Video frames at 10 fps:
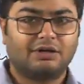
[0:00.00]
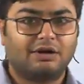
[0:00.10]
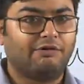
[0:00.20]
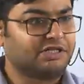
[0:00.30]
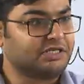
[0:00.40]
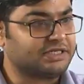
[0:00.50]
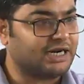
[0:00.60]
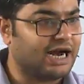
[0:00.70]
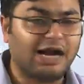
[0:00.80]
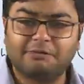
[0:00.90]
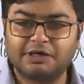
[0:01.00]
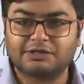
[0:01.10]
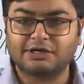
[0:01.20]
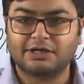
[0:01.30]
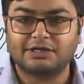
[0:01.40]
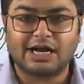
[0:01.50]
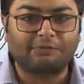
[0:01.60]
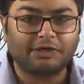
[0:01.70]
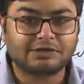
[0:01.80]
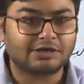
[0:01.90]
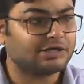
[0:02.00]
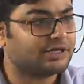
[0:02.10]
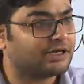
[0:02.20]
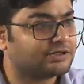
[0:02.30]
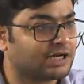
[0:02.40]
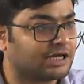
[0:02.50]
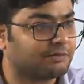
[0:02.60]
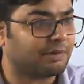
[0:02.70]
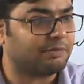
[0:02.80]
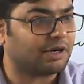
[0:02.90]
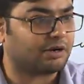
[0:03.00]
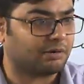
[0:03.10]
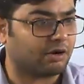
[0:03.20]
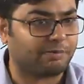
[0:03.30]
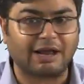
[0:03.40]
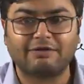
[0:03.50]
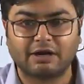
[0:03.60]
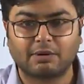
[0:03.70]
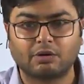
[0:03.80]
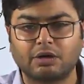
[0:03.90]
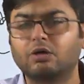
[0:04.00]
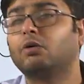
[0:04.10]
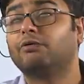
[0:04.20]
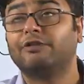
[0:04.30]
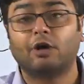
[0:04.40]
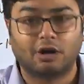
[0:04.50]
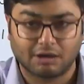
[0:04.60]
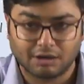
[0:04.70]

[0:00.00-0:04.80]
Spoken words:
Wilson said administration is administration, there is nothing public or private about it. No, pure.